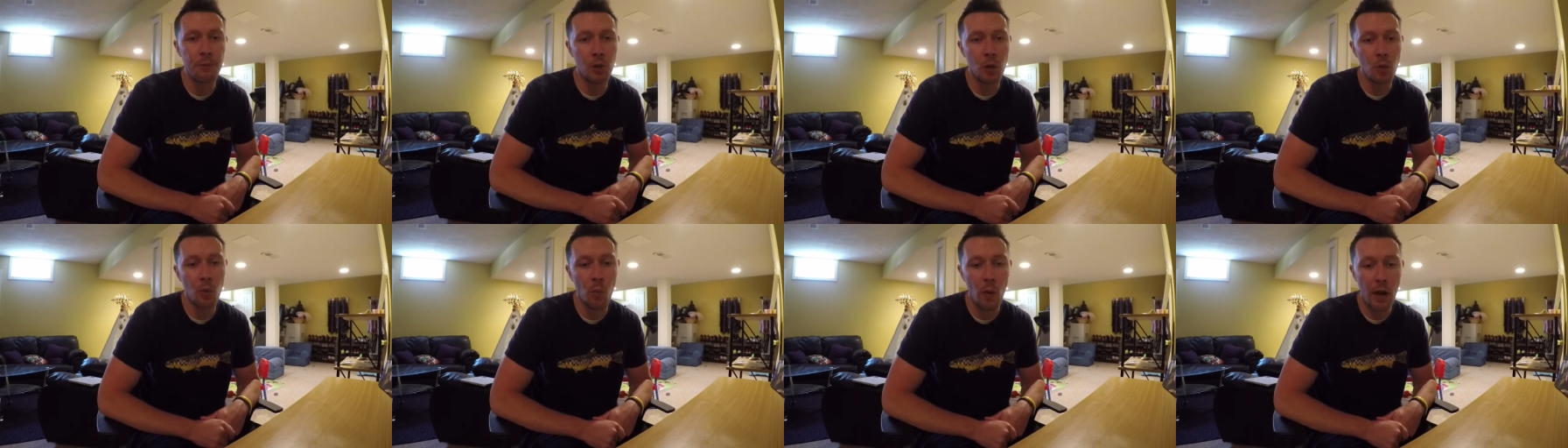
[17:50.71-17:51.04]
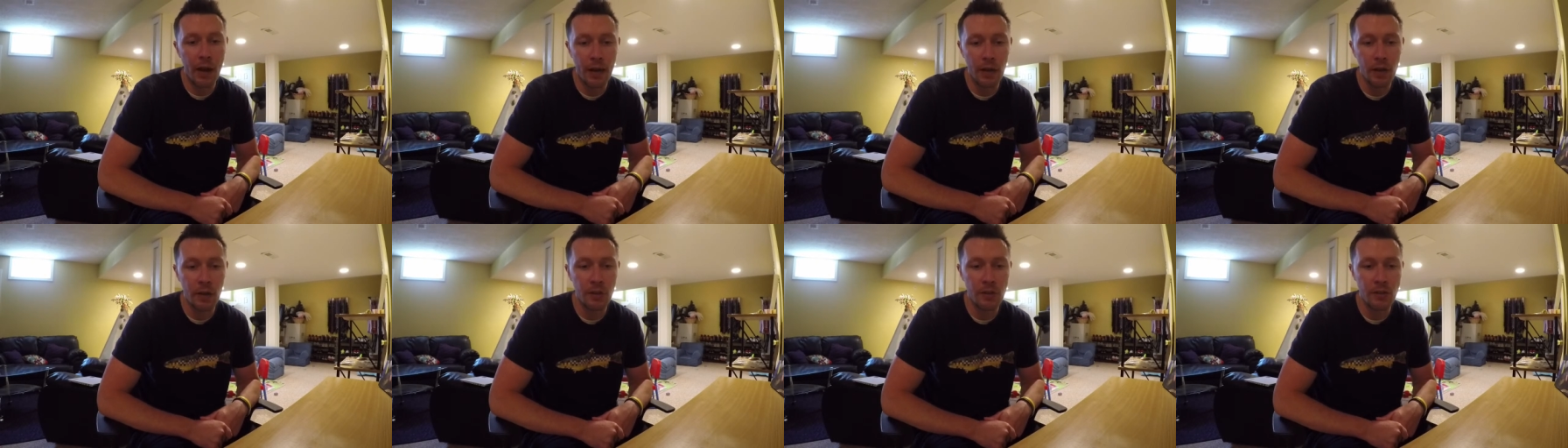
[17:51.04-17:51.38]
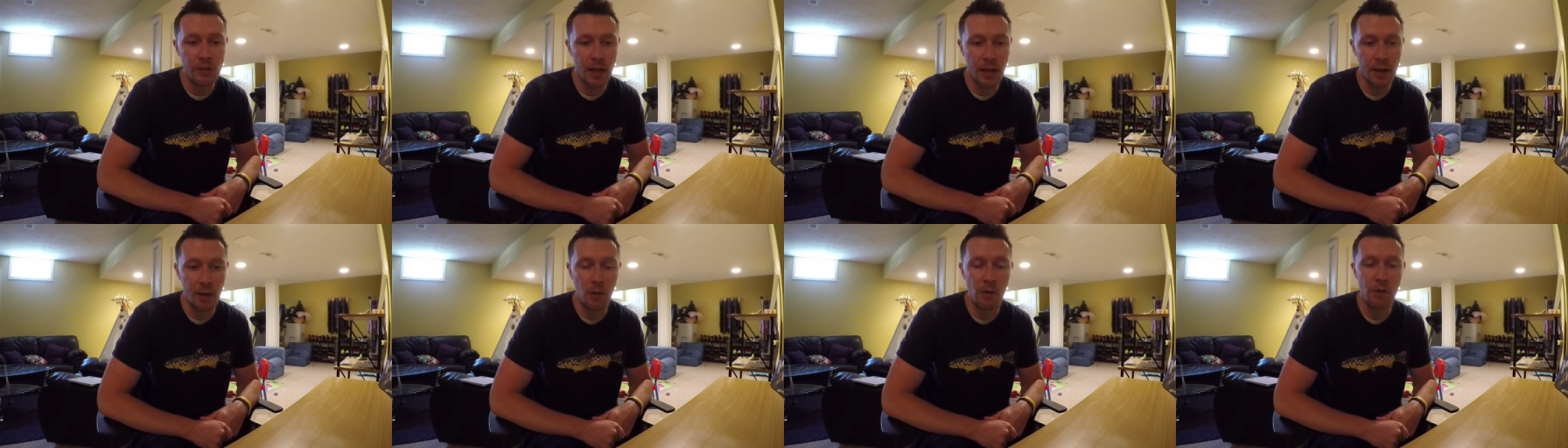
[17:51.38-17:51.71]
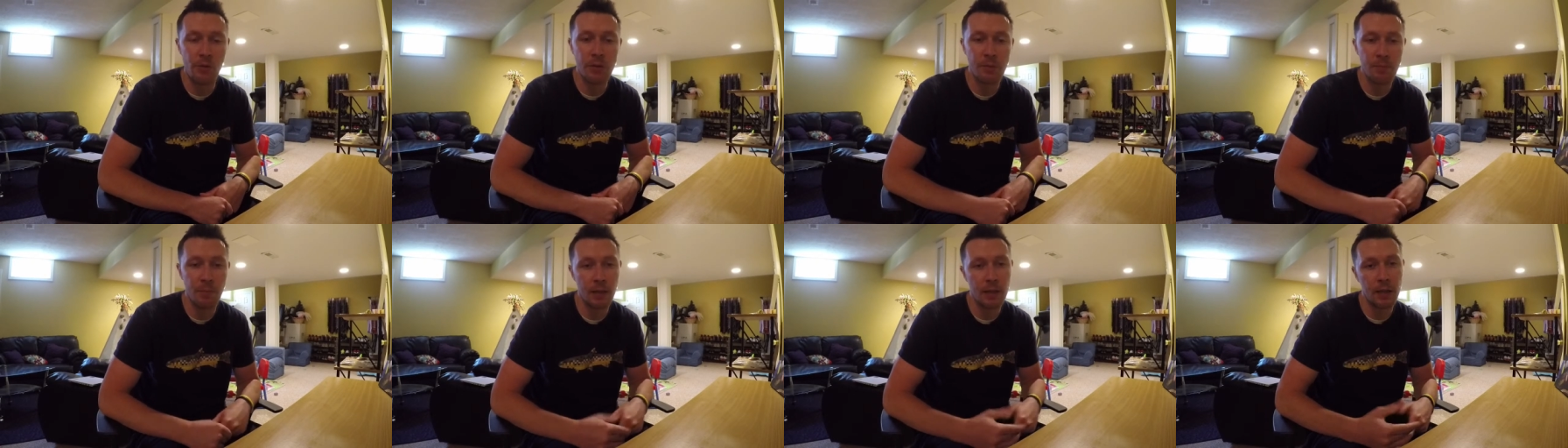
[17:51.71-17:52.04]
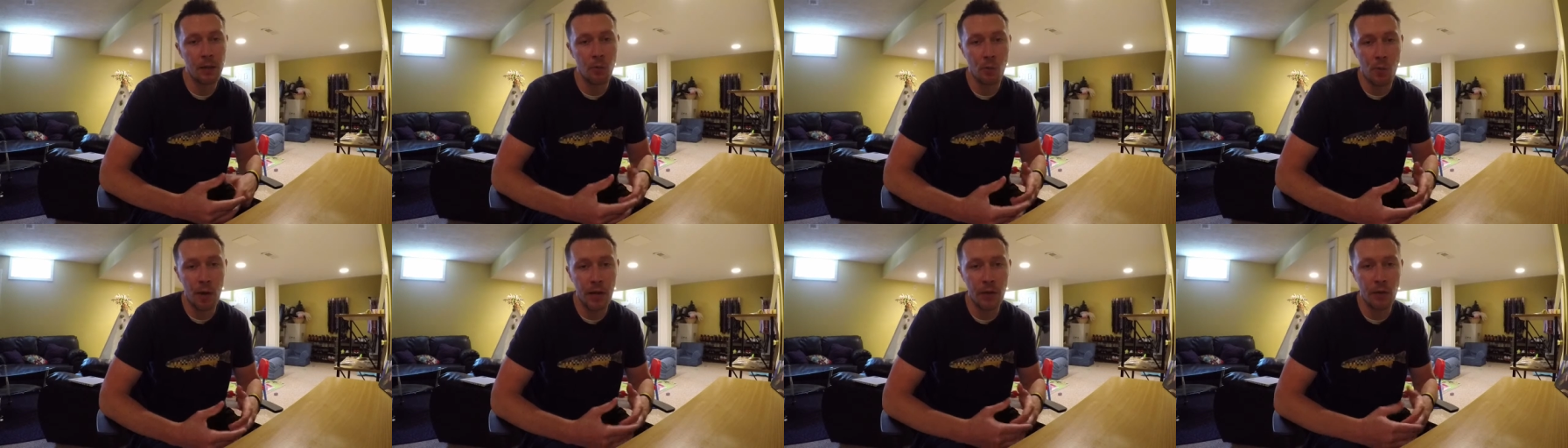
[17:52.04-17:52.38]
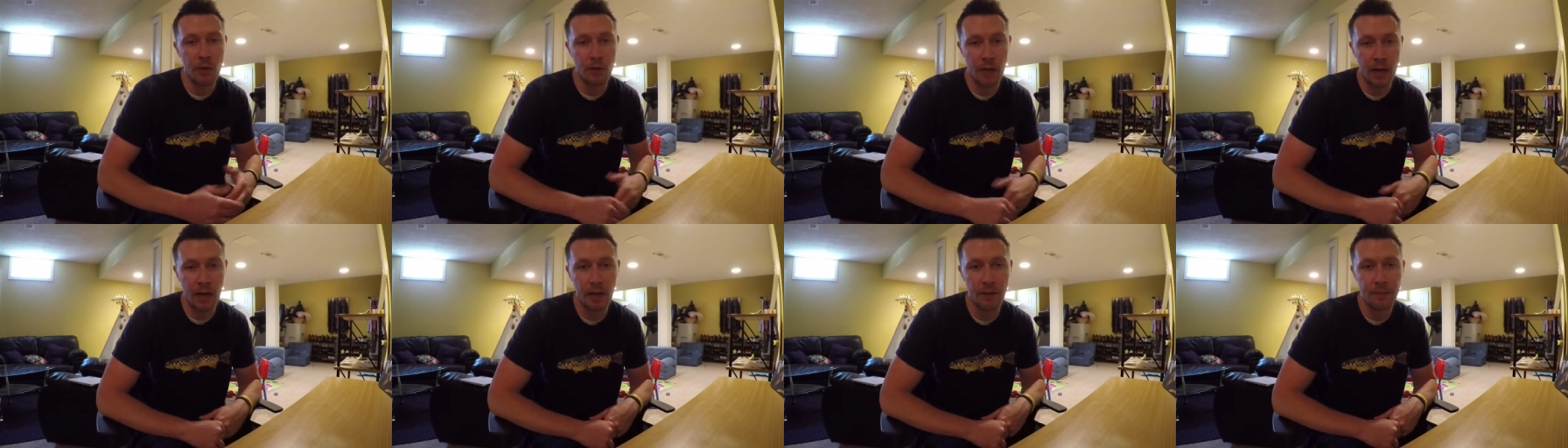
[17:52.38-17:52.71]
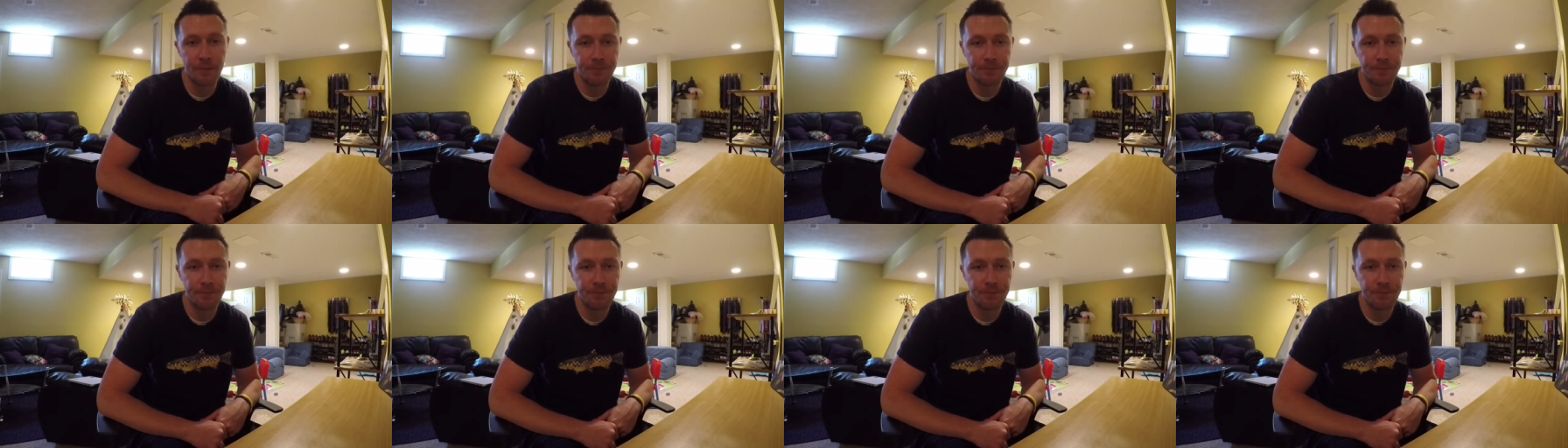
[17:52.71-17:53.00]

your waders and ultimately weigh you down.